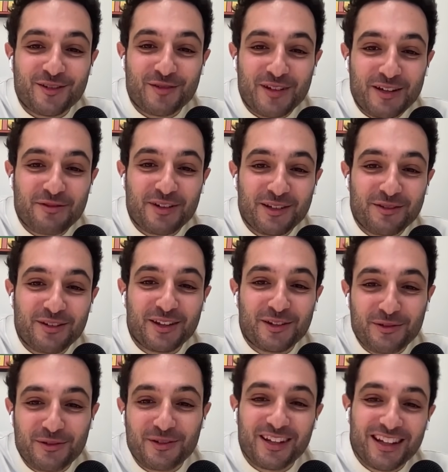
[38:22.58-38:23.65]
so we do it
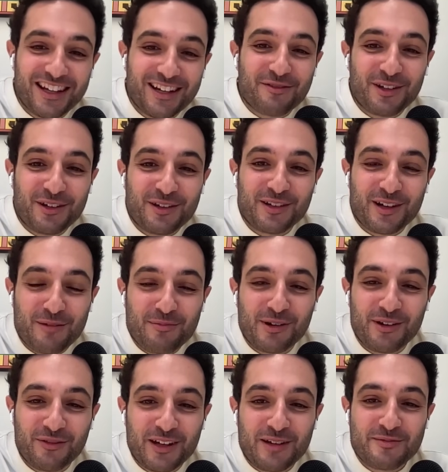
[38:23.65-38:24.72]
too. Yeah, we do it a couple
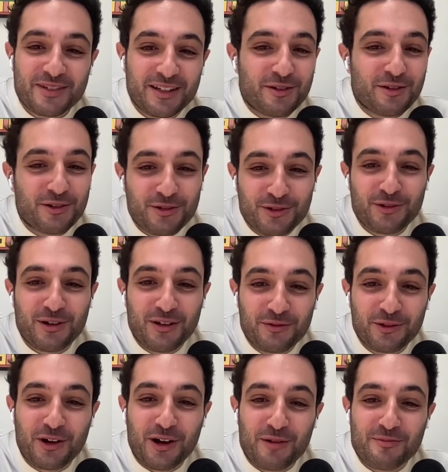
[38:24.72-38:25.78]
of times in the year, so you
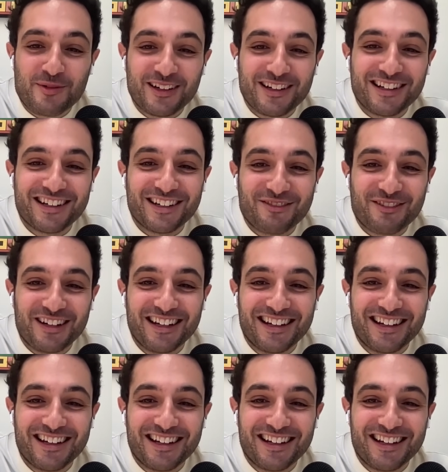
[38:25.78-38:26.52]
have to come. Really.